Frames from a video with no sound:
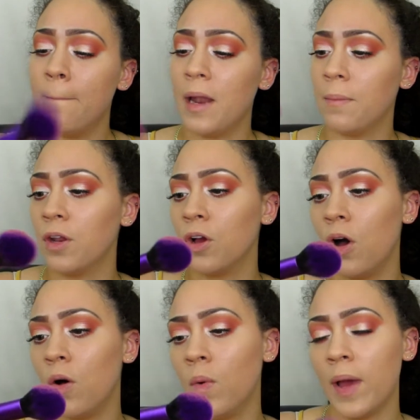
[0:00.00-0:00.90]
But I'm going to
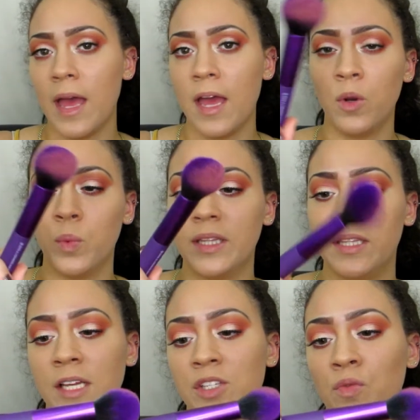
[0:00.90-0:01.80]
go in with
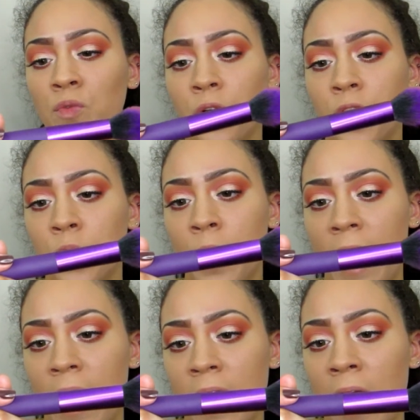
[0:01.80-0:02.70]
this Royal
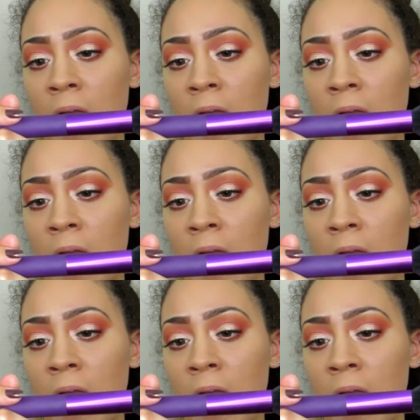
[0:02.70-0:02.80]
and